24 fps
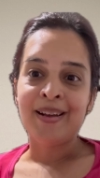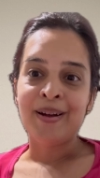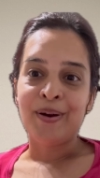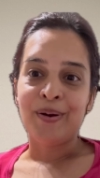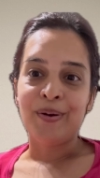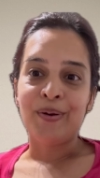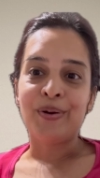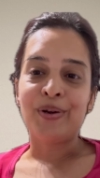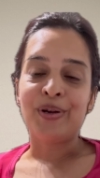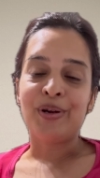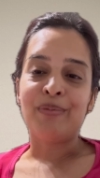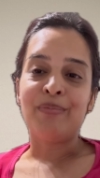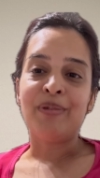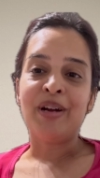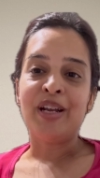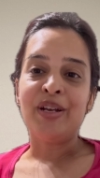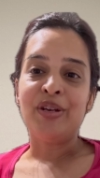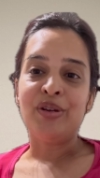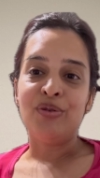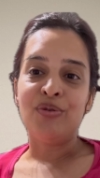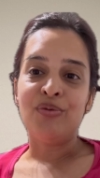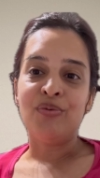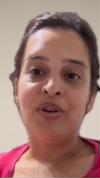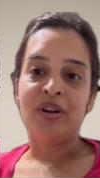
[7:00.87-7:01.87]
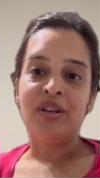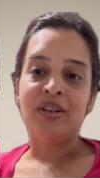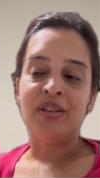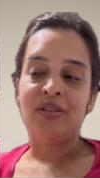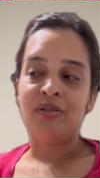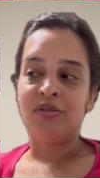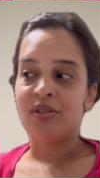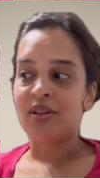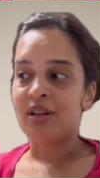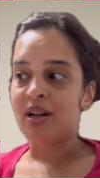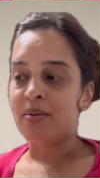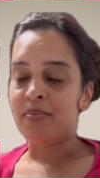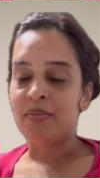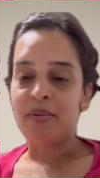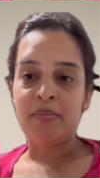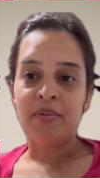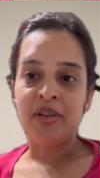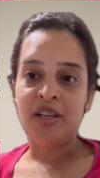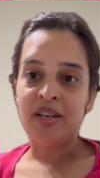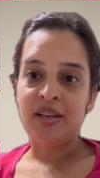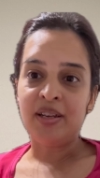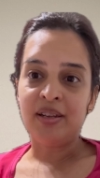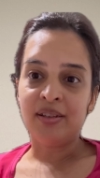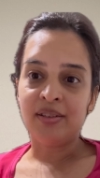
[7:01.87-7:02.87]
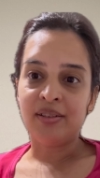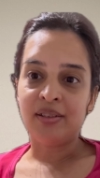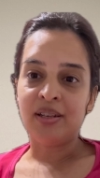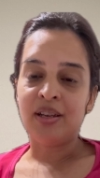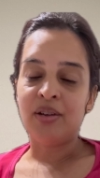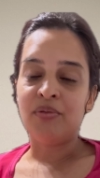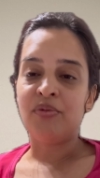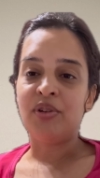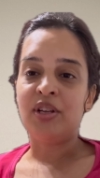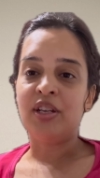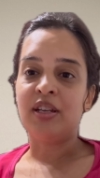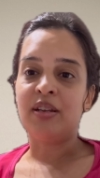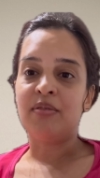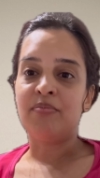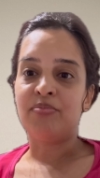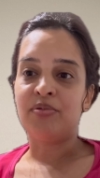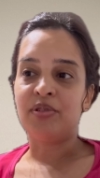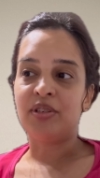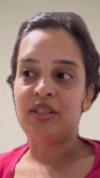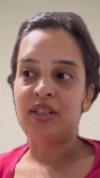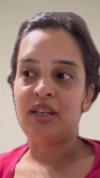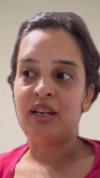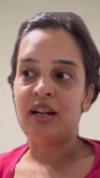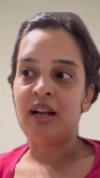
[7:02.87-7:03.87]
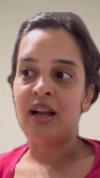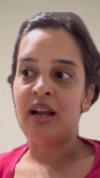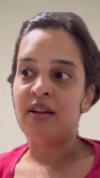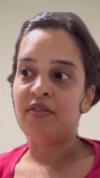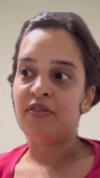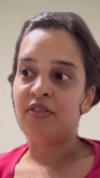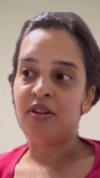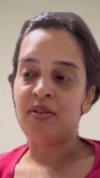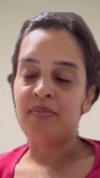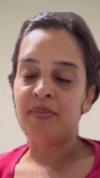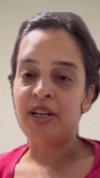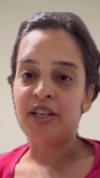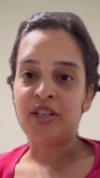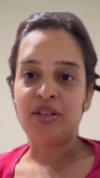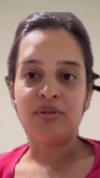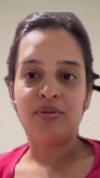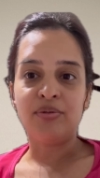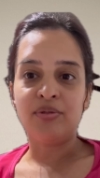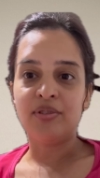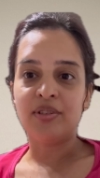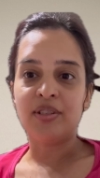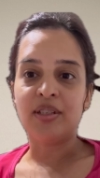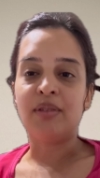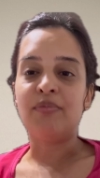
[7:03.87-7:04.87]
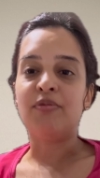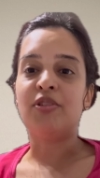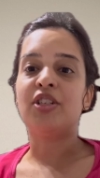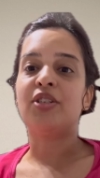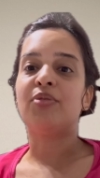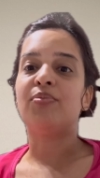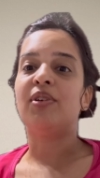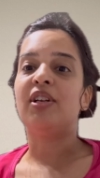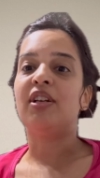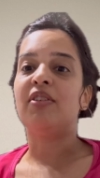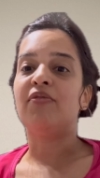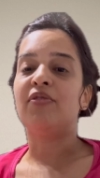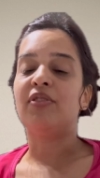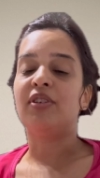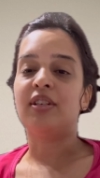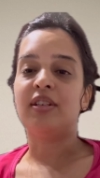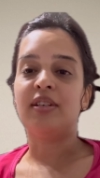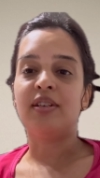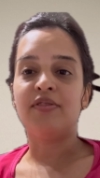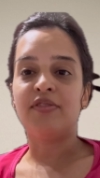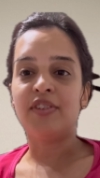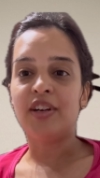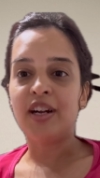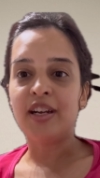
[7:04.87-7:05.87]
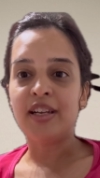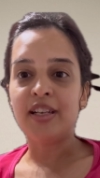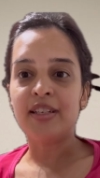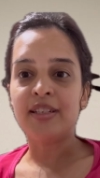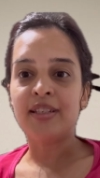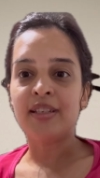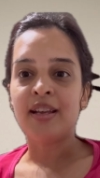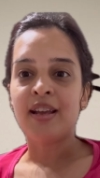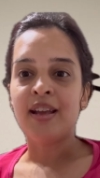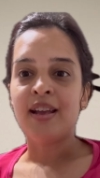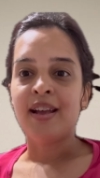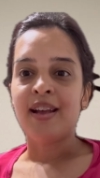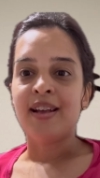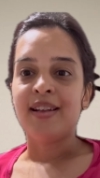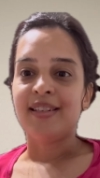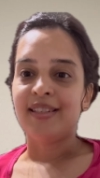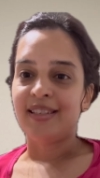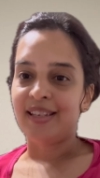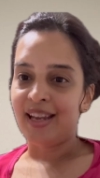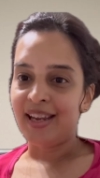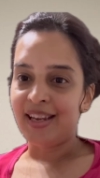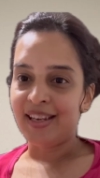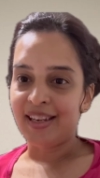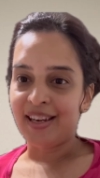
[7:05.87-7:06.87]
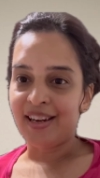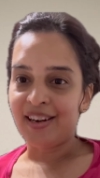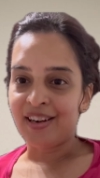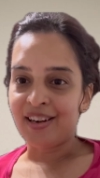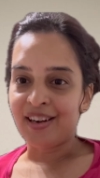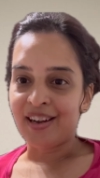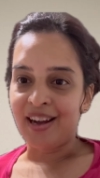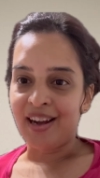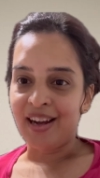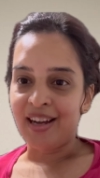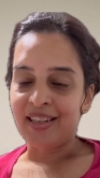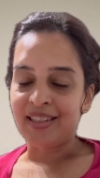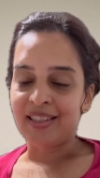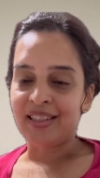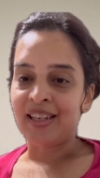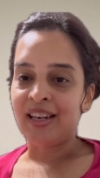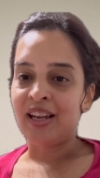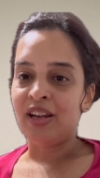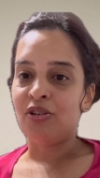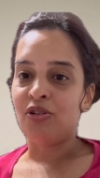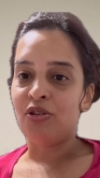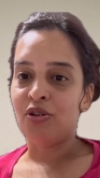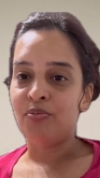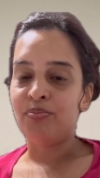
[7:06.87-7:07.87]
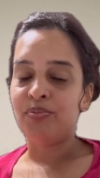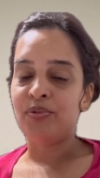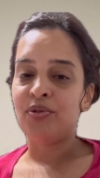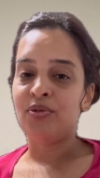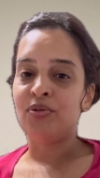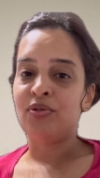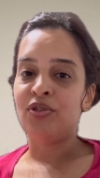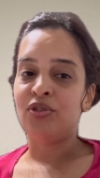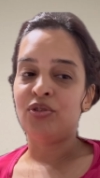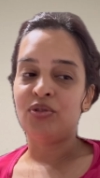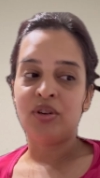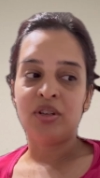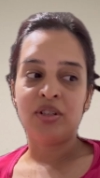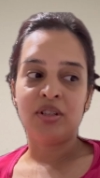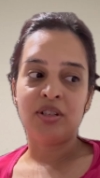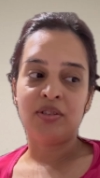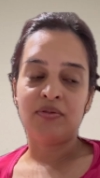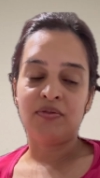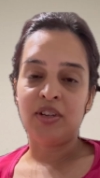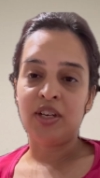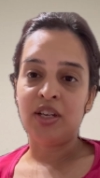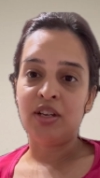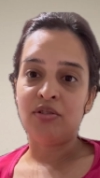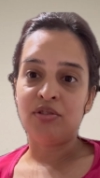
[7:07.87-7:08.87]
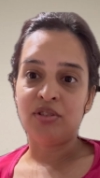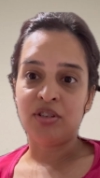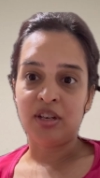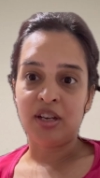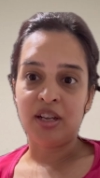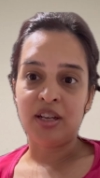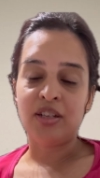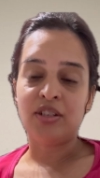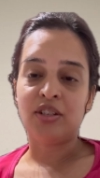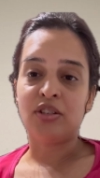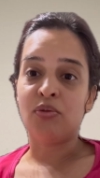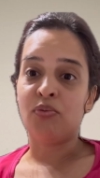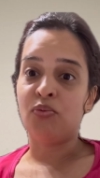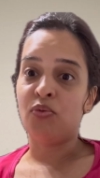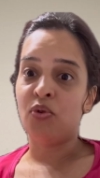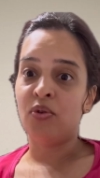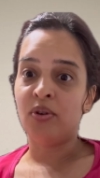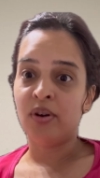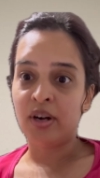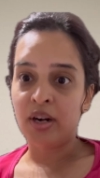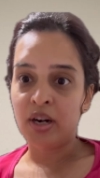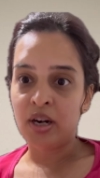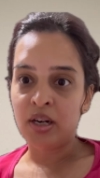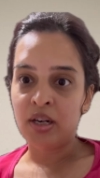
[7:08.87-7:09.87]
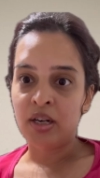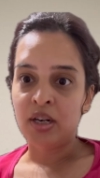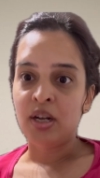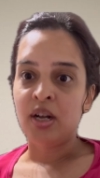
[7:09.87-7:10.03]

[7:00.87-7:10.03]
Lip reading: Order my new one. It will come immediately and we can proceed. I have all my tools. I'm just waiting for the device. Take care, guys. And I hope you enjoyed this video. Today is the war.